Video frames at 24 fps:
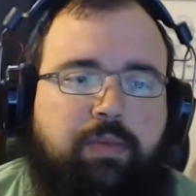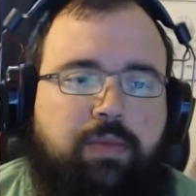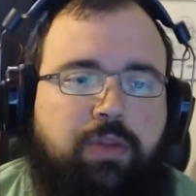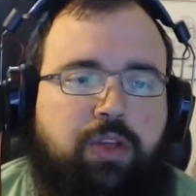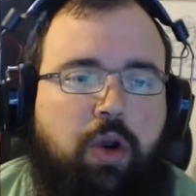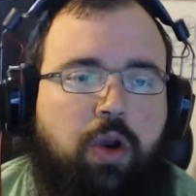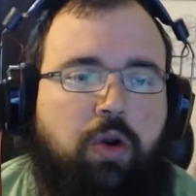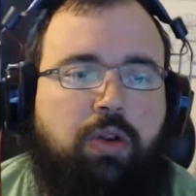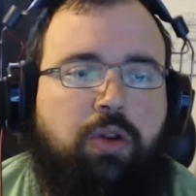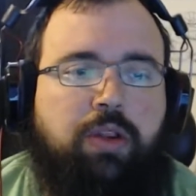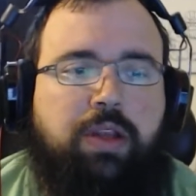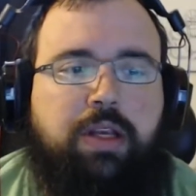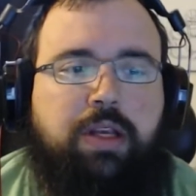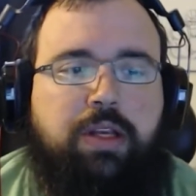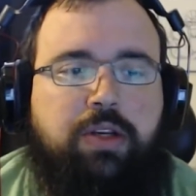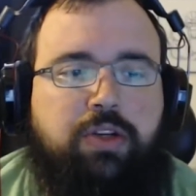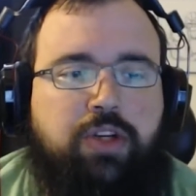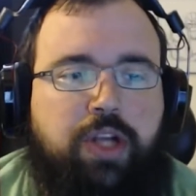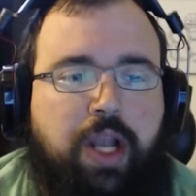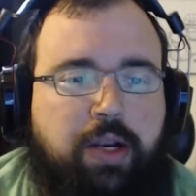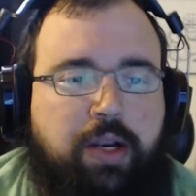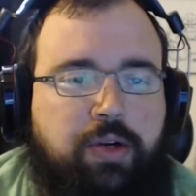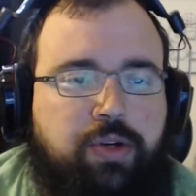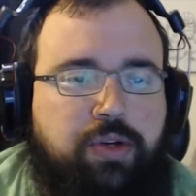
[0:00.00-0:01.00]
totally
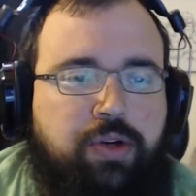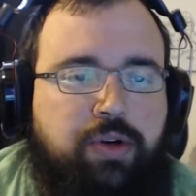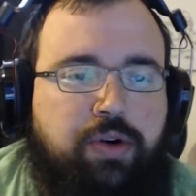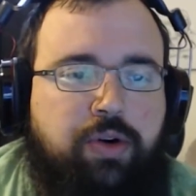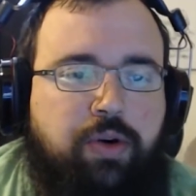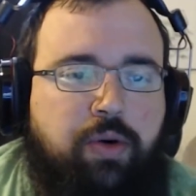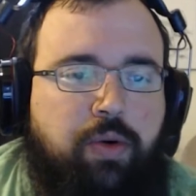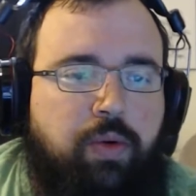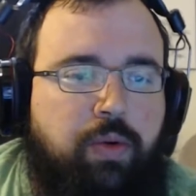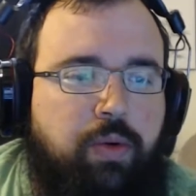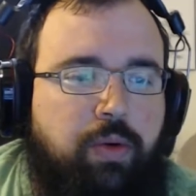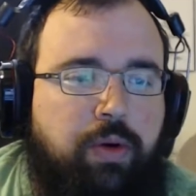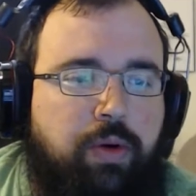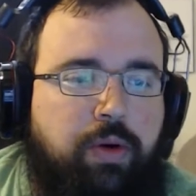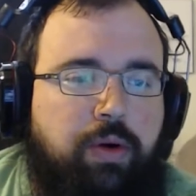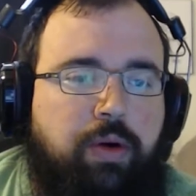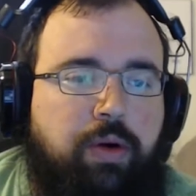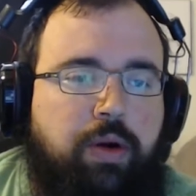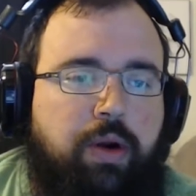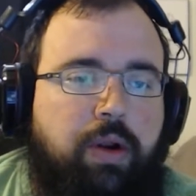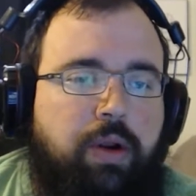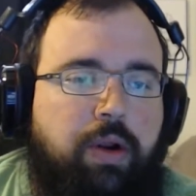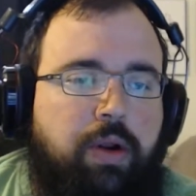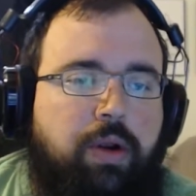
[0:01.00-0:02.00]
conjecture
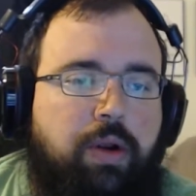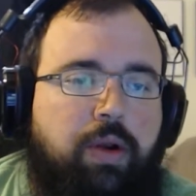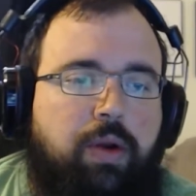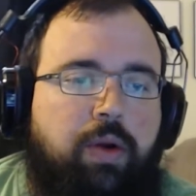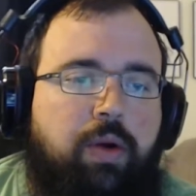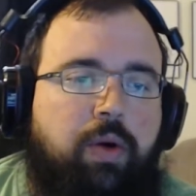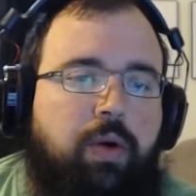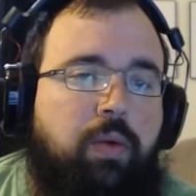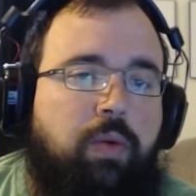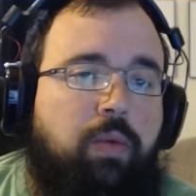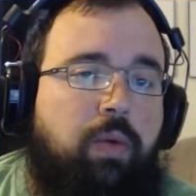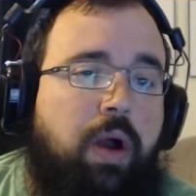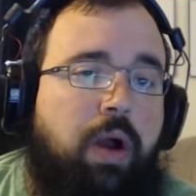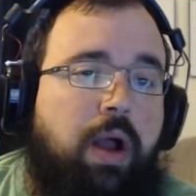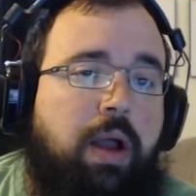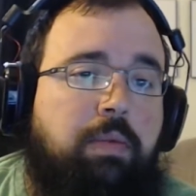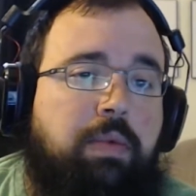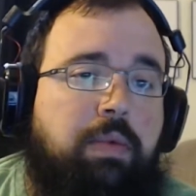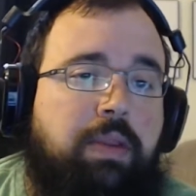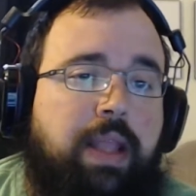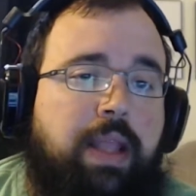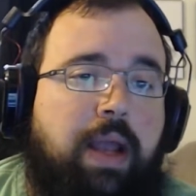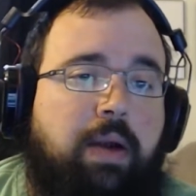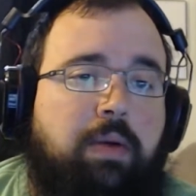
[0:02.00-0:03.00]
or what,
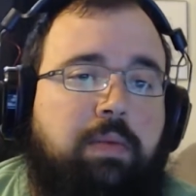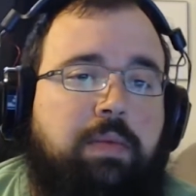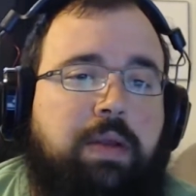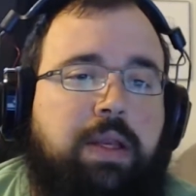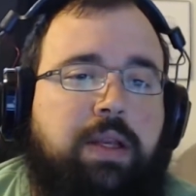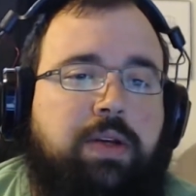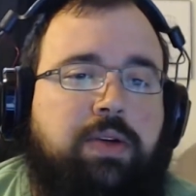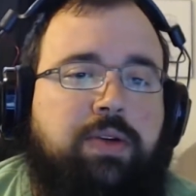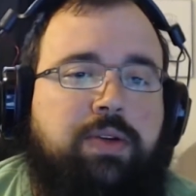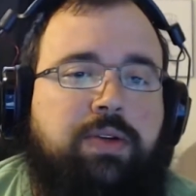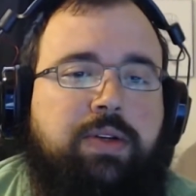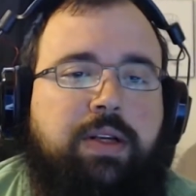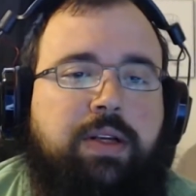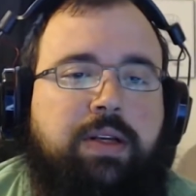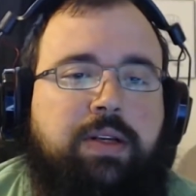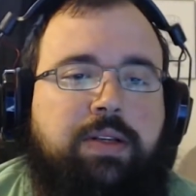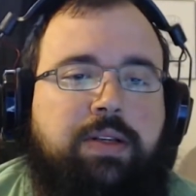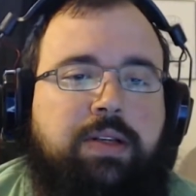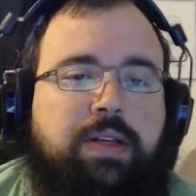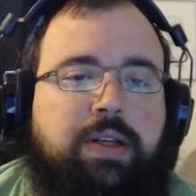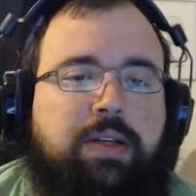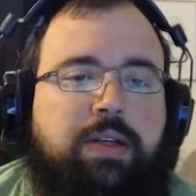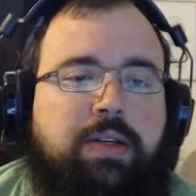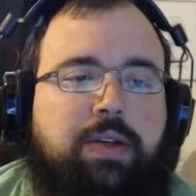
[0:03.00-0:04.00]
but that would be interesting to
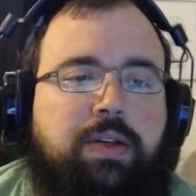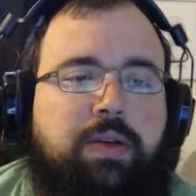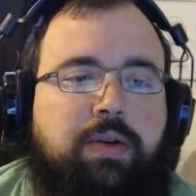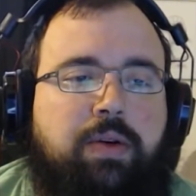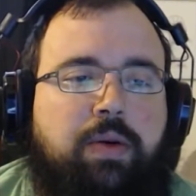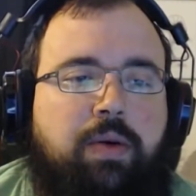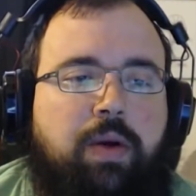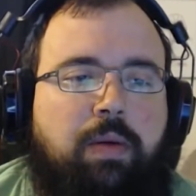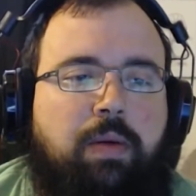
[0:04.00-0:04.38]
see too.